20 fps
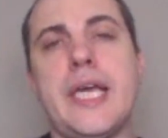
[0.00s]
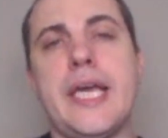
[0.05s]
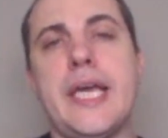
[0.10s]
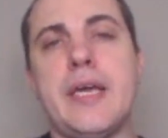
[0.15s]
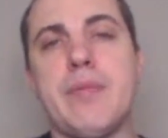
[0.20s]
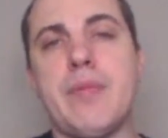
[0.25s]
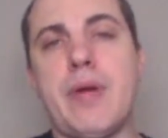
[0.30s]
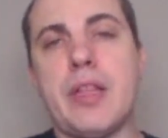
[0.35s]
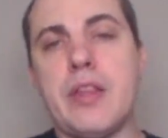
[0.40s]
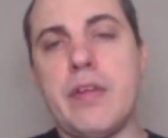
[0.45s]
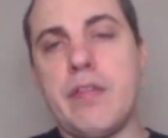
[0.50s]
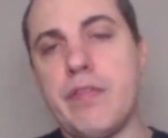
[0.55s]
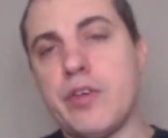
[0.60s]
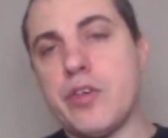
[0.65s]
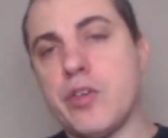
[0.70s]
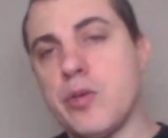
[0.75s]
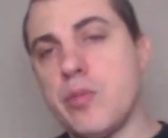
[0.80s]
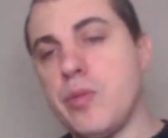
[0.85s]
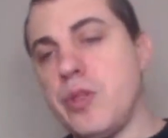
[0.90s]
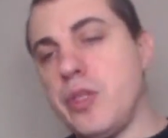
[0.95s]
key in my living
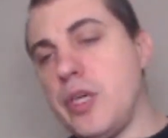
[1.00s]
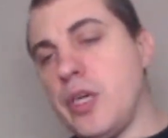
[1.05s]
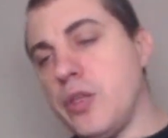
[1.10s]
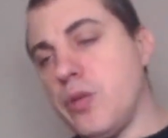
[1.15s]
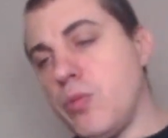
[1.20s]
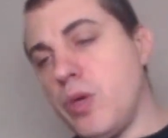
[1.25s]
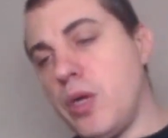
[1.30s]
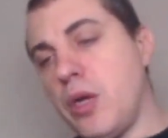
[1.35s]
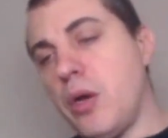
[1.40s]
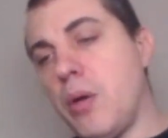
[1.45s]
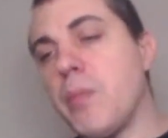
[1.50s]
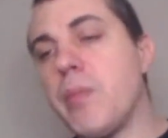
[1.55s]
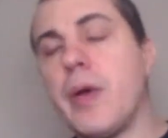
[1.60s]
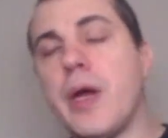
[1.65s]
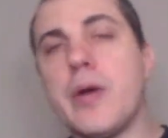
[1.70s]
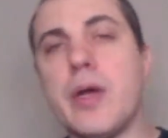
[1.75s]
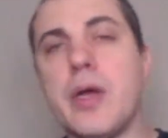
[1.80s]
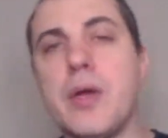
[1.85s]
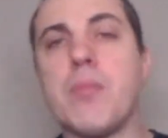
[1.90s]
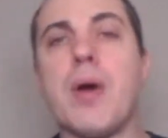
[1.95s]
room and the other one I'll
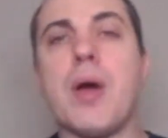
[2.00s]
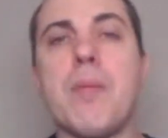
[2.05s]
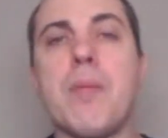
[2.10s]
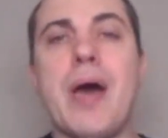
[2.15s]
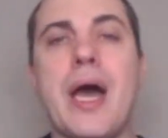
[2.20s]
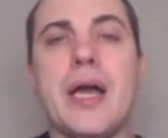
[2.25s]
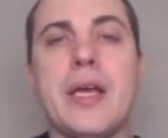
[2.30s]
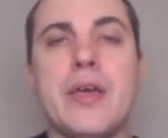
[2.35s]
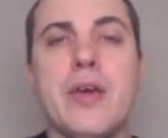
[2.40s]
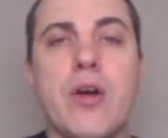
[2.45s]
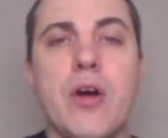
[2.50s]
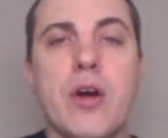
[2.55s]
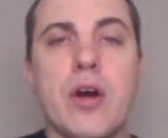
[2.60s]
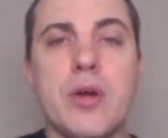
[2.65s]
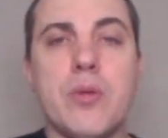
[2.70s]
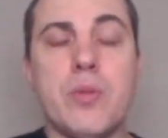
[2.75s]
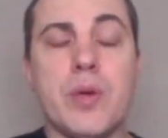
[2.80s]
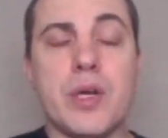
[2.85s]
bury in my backyard,